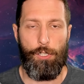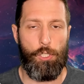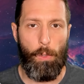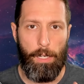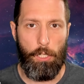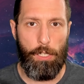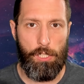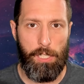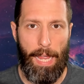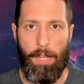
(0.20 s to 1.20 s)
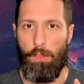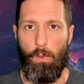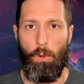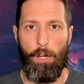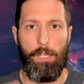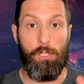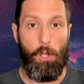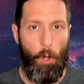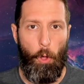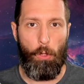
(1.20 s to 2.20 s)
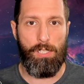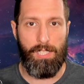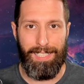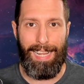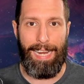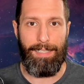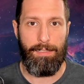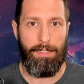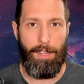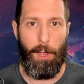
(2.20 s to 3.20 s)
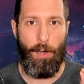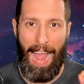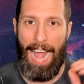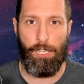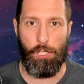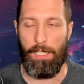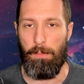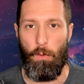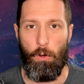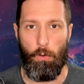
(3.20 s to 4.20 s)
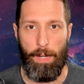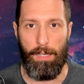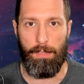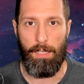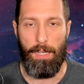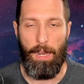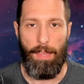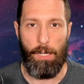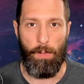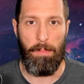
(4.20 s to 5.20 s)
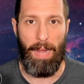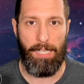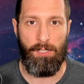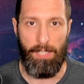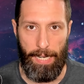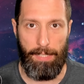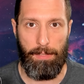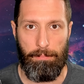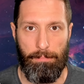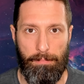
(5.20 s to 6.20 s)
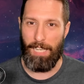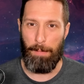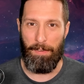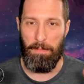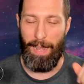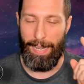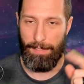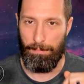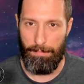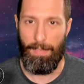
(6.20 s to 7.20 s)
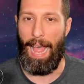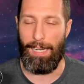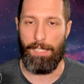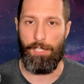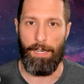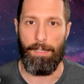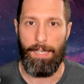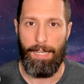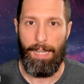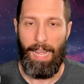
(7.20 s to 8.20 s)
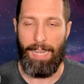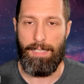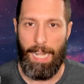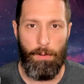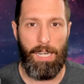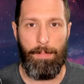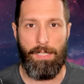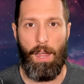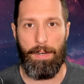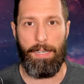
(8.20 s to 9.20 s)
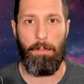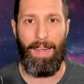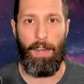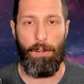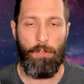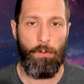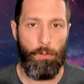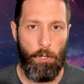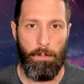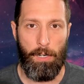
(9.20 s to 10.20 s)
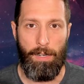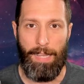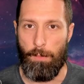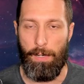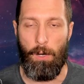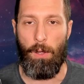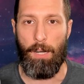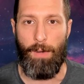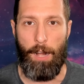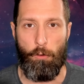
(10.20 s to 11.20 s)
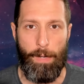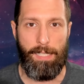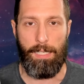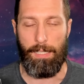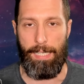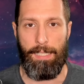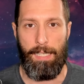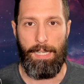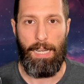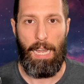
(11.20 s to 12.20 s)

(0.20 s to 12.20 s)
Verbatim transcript: So it looks like the words whole slate are actually more real than we might think. What's up everybody? Alex here. And today we're going to be talking about the rumor that's been going around recently